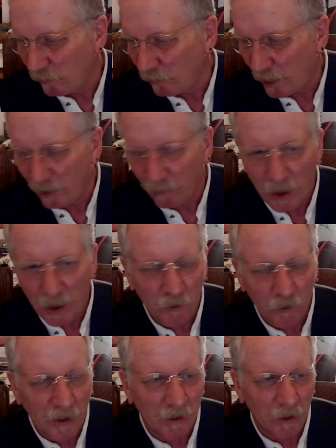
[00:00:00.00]

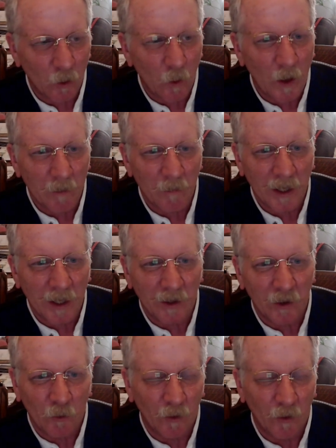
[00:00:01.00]
upstanding white men
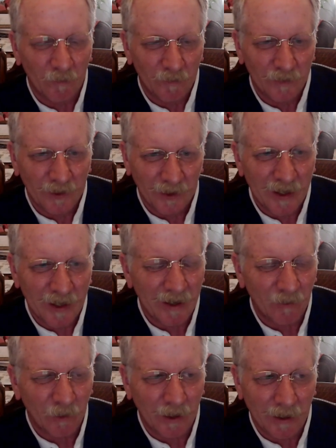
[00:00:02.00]
who kind
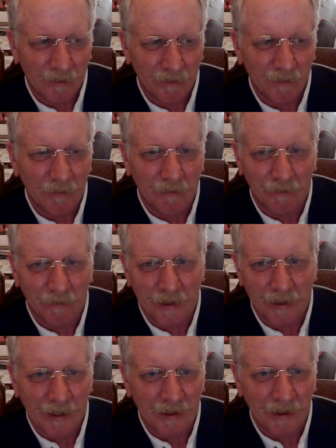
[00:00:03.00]
of were like, oh,
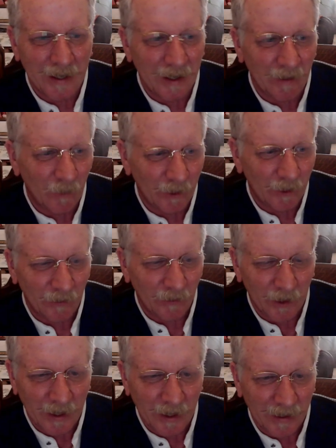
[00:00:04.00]
okay, yeah, we see what
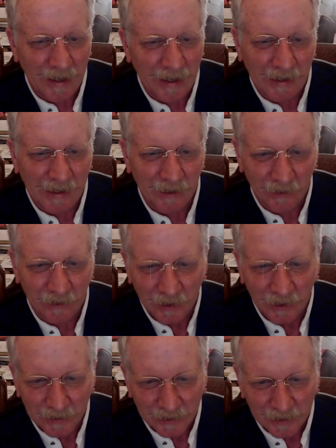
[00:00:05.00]
kind of guy he is.
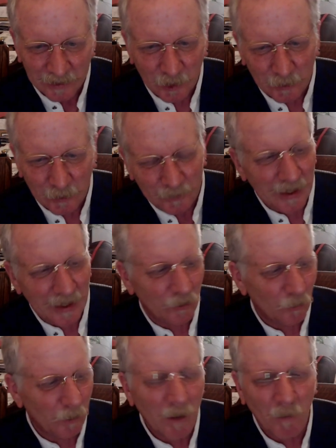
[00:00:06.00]
So yeah,
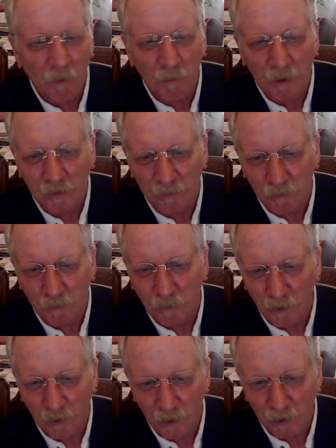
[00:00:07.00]
it's
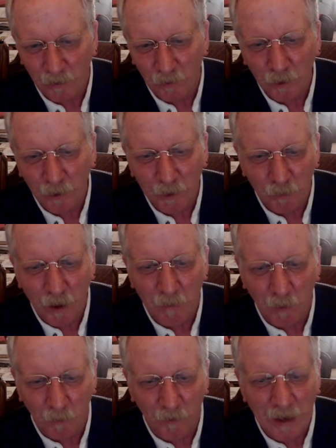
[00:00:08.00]
really
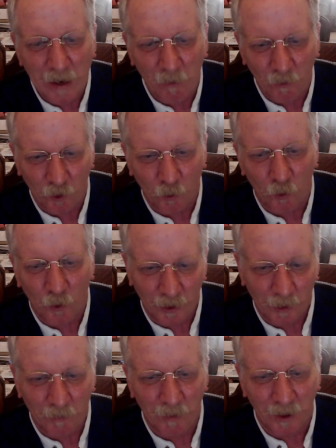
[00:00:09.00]
probable that was a
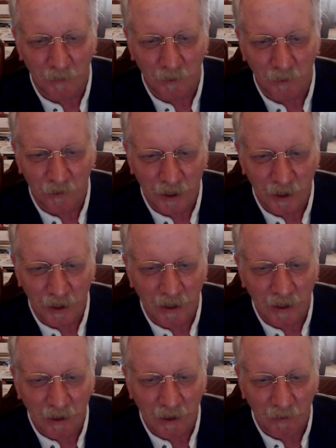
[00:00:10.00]
really big mistake on
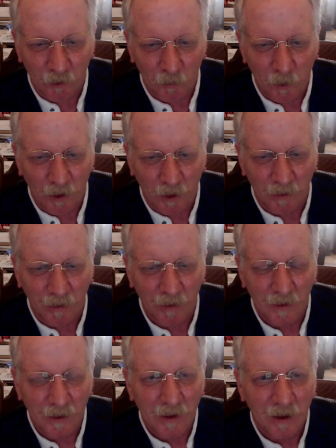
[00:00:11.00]
Herring's part.
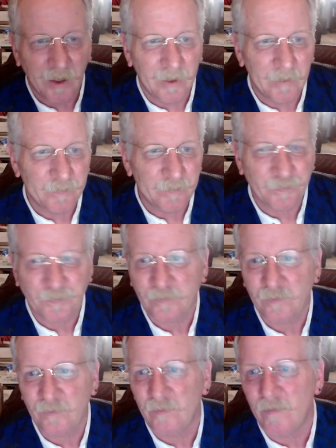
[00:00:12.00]

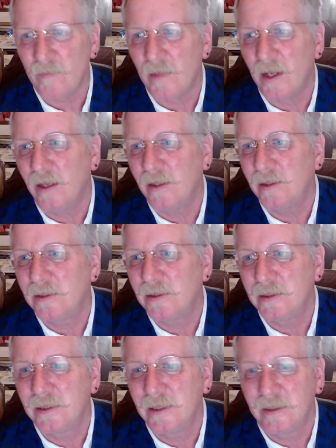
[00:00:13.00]

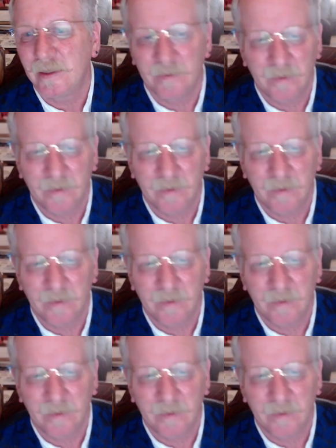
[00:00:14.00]
Let's see.